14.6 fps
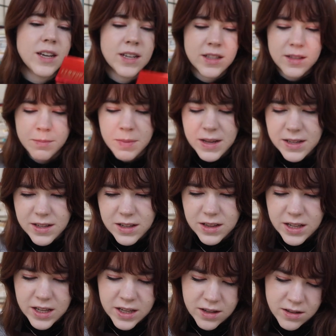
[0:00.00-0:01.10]
It's
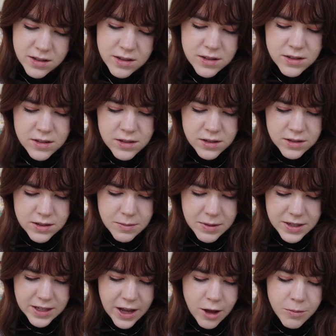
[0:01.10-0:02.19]
basically
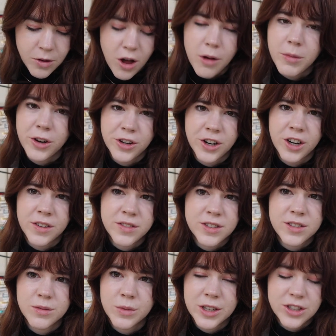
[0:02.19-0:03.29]
something to help calm your
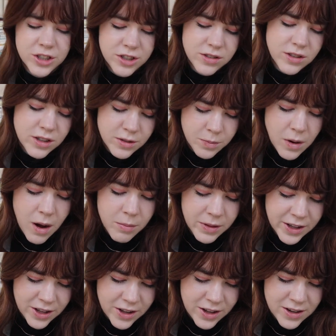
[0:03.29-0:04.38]
nerves, which is probably
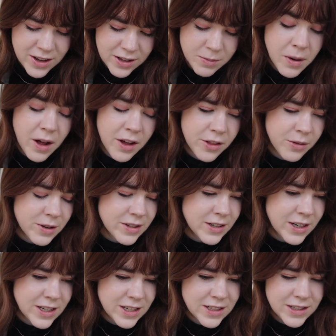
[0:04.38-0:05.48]
good. That's probably the reason
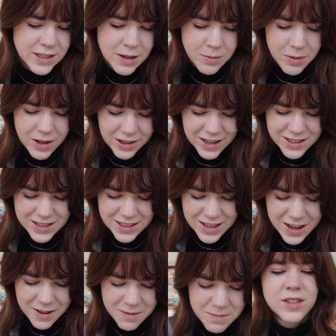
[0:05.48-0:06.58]
I didn't sleep well last
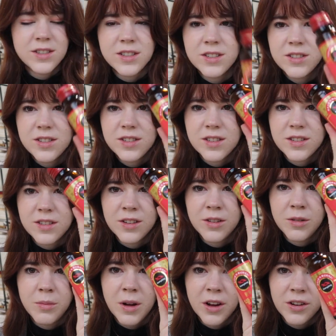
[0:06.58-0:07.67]
night. It's just this
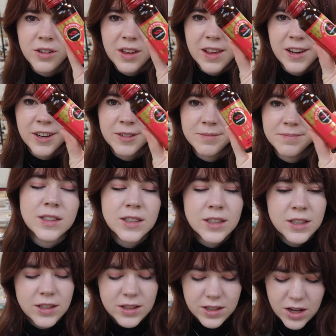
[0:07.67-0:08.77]
little bottle here.
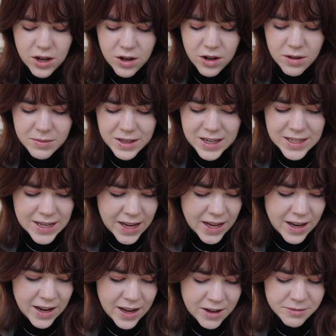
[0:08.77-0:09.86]
So I'm gonna take
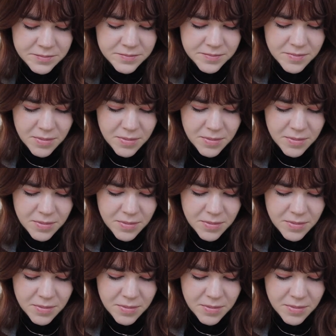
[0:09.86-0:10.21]
it now.